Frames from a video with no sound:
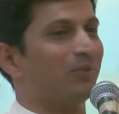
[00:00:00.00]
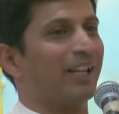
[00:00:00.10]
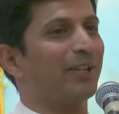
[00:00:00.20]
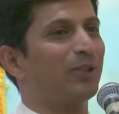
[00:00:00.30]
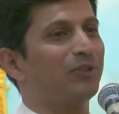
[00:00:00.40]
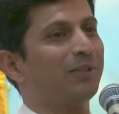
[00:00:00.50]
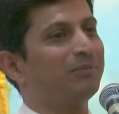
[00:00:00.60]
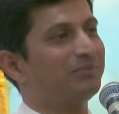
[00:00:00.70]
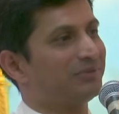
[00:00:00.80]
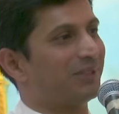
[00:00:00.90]
Where are you
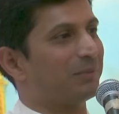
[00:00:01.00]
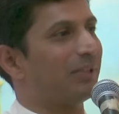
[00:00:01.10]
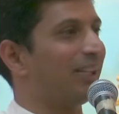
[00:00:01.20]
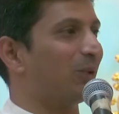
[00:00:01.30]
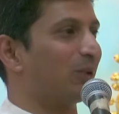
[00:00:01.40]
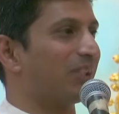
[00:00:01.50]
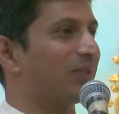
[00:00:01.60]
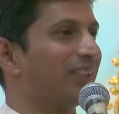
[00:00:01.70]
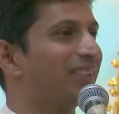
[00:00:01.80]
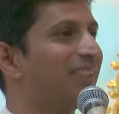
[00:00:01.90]
from? From thy
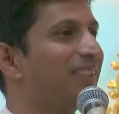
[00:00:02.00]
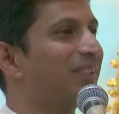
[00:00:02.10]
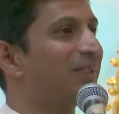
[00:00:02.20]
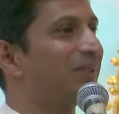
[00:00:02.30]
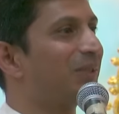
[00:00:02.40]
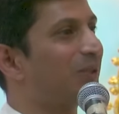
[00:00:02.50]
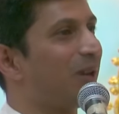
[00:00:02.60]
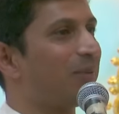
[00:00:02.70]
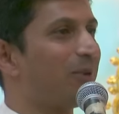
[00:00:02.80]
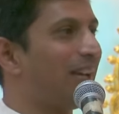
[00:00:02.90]
lotus feet. So
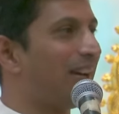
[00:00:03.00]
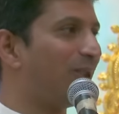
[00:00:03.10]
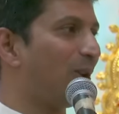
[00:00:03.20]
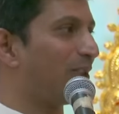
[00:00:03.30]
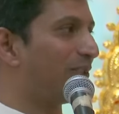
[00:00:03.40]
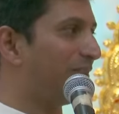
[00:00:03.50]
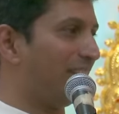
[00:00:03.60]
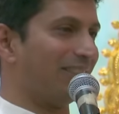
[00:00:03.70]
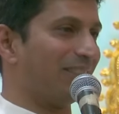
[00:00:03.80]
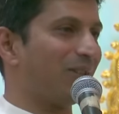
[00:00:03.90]
Swami would have a lot of
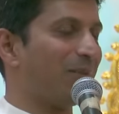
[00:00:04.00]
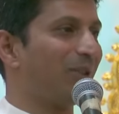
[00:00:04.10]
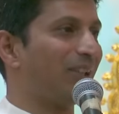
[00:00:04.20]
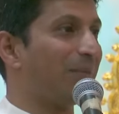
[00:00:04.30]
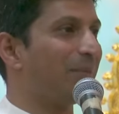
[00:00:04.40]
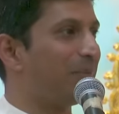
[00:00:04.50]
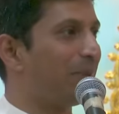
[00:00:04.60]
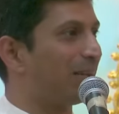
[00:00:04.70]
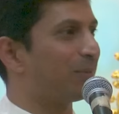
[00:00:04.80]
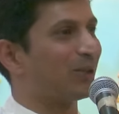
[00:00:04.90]
fun. Swami would come and
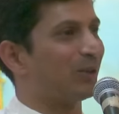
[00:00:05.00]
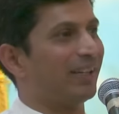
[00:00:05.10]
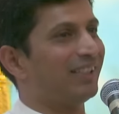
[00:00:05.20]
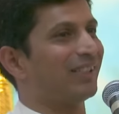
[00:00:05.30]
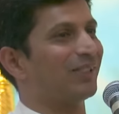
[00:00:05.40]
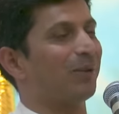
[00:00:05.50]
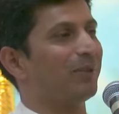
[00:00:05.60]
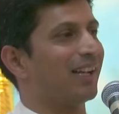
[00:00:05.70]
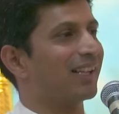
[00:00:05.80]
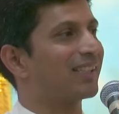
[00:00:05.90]
pick up a student and
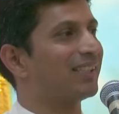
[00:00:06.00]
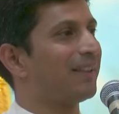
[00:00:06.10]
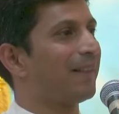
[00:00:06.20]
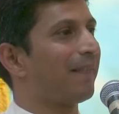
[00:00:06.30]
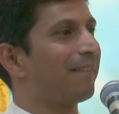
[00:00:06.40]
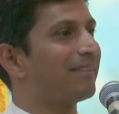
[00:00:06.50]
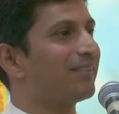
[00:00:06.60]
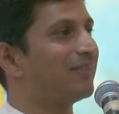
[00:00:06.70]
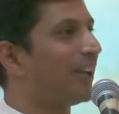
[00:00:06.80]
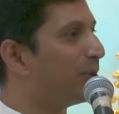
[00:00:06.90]
Swami will ask,
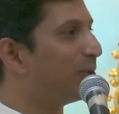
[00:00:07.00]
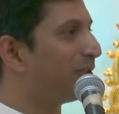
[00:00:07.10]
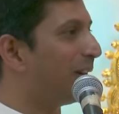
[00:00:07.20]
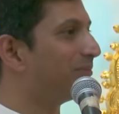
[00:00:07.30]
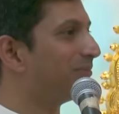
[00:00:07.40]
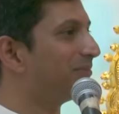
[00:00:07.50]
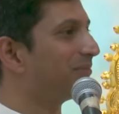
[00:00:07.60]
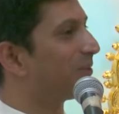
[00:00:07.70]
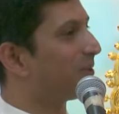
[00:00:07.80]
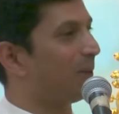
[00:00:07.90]
where are you from?
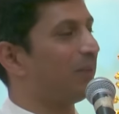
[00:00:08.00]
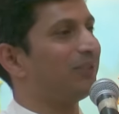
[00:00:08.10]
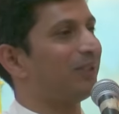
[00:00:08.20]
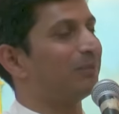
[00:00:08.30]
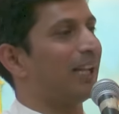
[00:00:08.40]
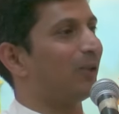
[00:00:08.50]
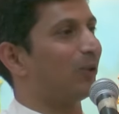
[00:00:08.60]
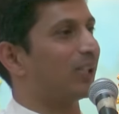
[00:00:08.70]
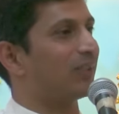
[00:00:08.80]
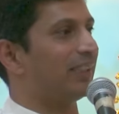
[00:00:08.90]
Swami, from thy
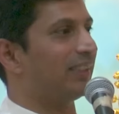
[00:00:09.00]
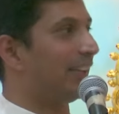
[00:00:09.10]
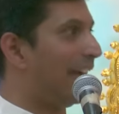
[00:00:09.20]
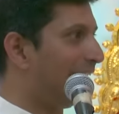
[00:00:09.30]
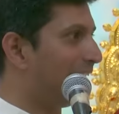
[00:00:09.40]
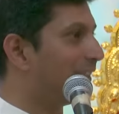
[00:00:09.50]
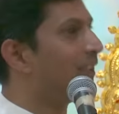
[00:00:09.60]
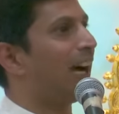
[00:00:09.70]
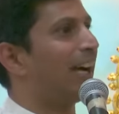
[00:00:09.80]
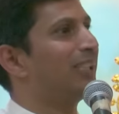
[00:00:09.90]
lotus feet.
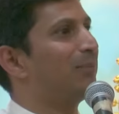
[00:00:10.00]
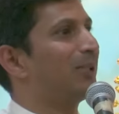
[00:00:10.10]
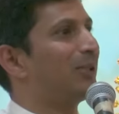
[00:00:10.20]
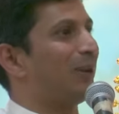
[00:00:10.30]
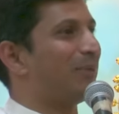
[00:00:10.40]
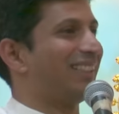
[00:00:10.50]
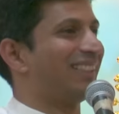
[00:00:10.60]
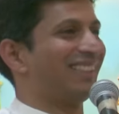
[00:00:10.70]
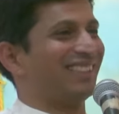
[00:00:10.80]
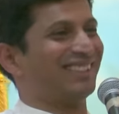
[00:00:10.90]
Hey, Hyderabad
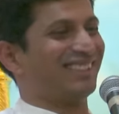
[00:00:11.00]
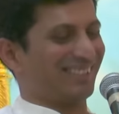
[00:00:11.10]
Swami.